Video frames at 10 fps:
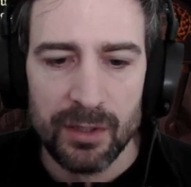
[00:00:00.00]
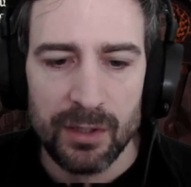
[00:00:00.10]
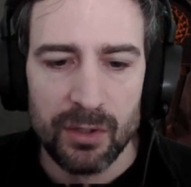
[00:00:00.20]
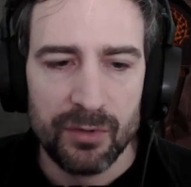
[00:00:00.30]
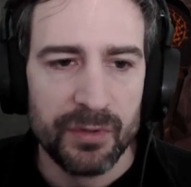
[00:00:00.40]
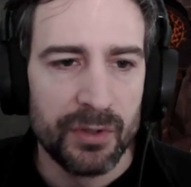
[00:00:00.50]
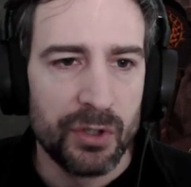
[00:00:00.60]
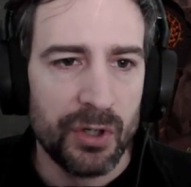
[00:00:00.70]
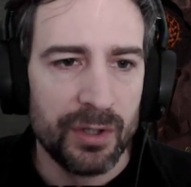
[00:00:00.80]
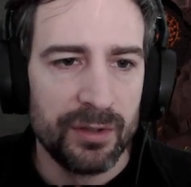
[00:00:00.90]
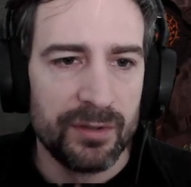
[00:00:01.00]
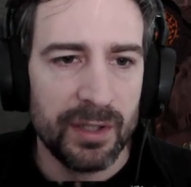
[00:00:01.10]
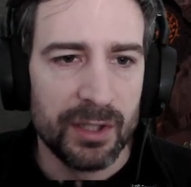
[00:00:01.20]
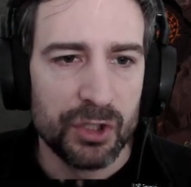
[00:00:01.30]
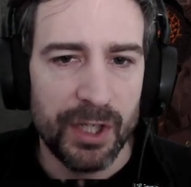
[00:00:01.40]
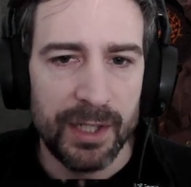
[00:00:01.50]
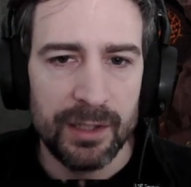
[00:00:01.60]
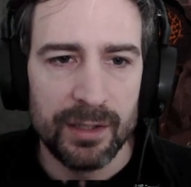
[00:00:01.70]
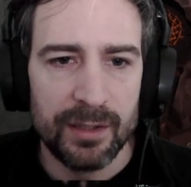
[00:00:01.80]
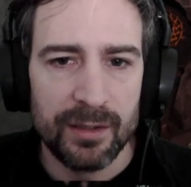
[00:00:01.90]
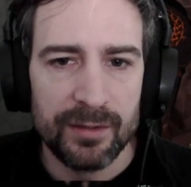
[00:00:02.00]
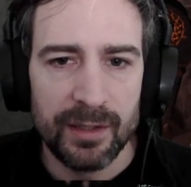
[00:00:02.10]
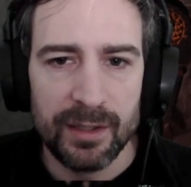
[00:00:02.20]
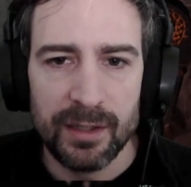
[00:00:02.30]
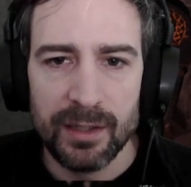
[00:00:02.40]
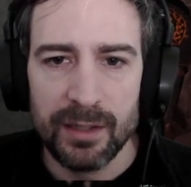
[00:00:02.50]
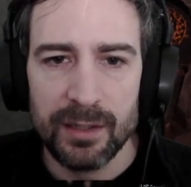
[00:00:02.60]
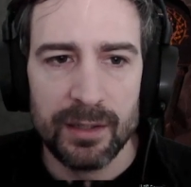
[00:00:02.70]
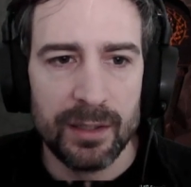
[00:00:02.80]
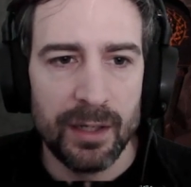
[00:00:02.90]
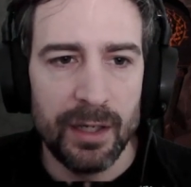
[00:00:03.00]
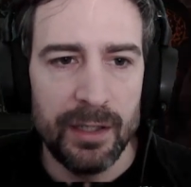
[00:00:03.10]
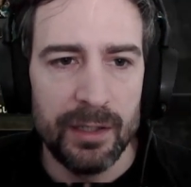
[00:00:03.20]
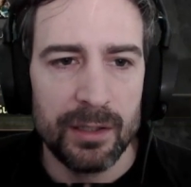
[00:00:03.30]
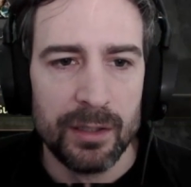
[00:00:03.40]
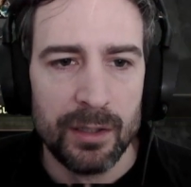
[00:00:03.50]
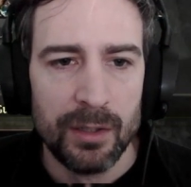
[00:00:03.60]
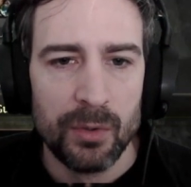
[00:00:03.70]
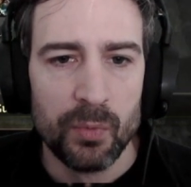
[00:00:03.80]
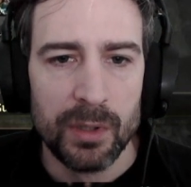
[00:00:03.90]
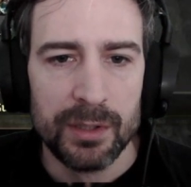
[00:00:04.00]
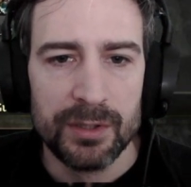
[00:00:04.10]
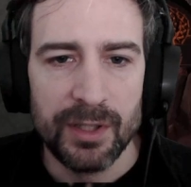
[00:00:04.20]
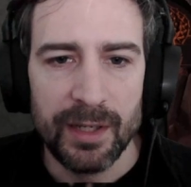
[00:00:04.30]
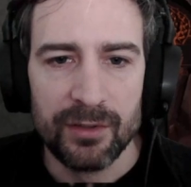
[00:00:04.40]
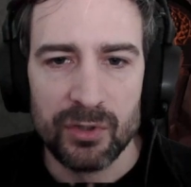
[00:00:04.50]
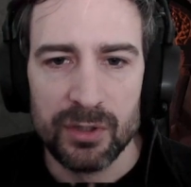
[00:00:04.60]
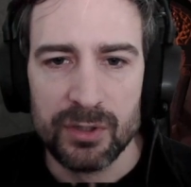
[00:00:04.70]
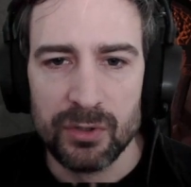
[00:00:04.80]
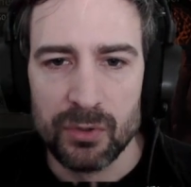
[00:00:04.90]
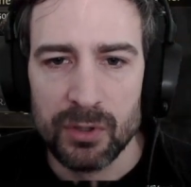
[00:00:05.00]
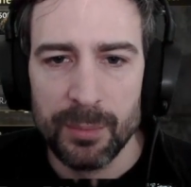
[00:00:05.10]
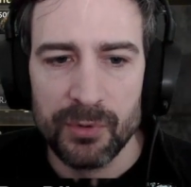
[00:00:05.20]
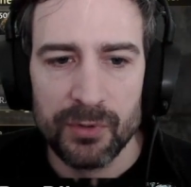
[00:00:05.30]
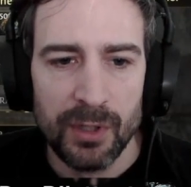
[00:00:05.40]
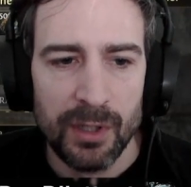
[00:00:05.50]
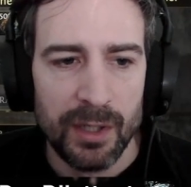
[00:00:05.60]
look for the currency exchange and say, I want exalted orbs.